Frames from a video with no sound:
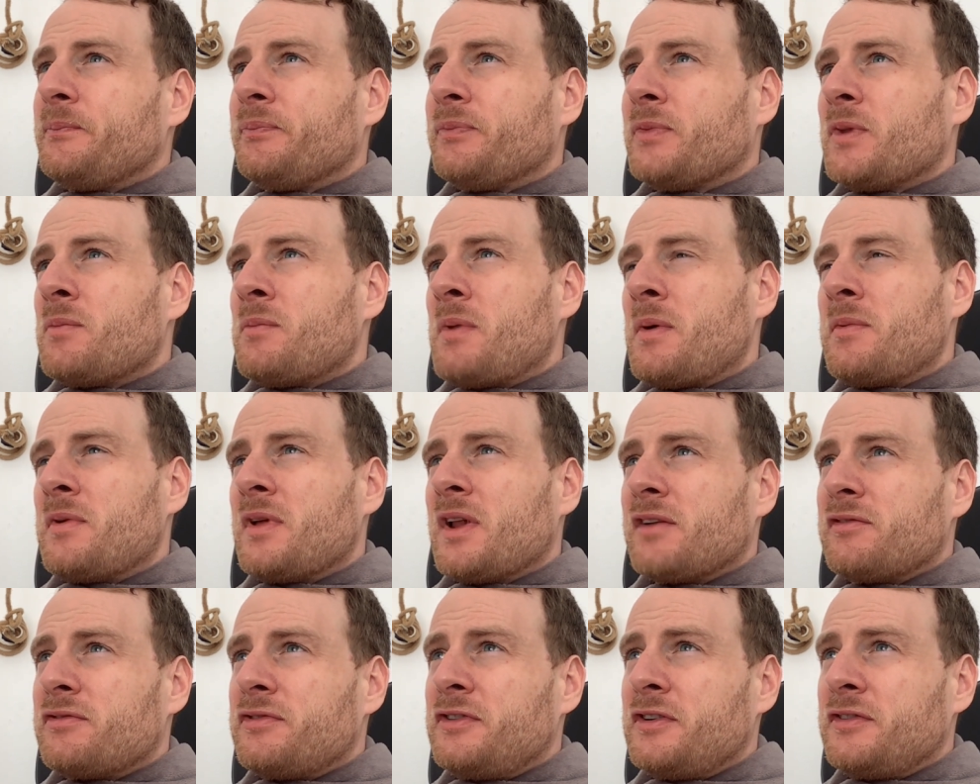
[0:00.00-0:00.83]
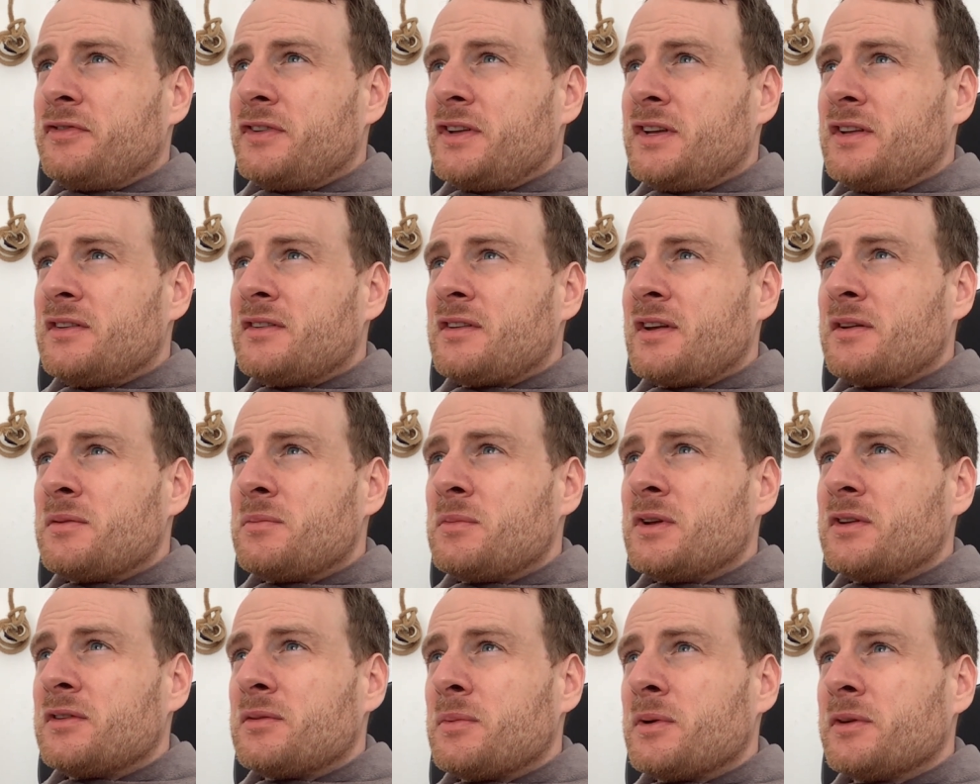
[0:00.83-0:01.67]
maybe like 15
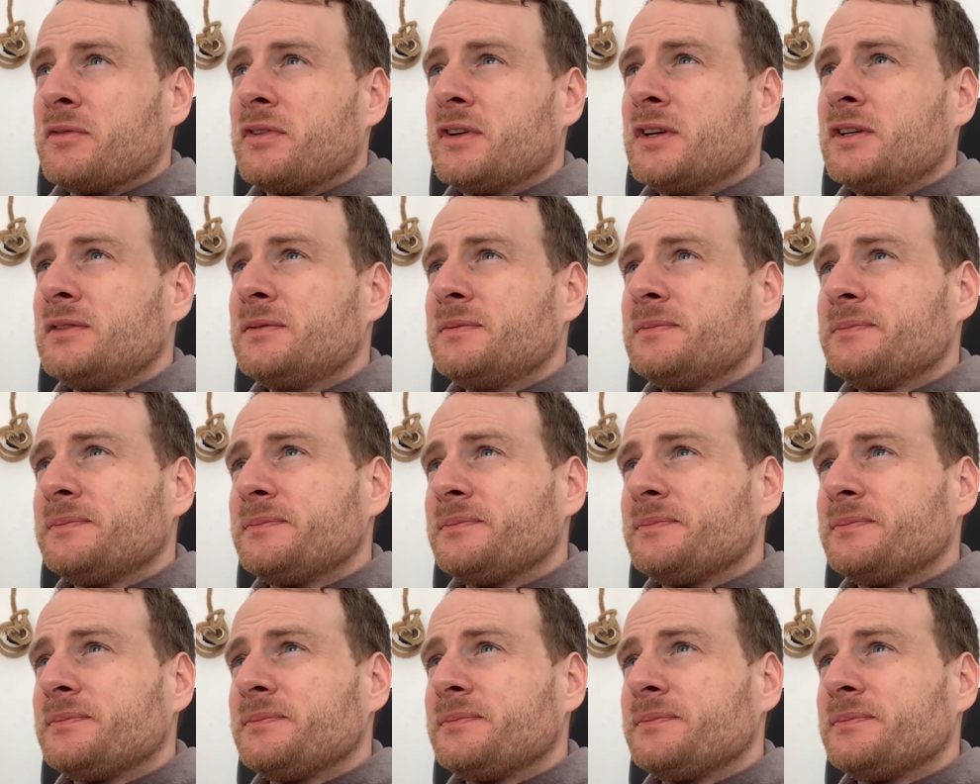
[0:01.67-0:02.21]
centimeters above that.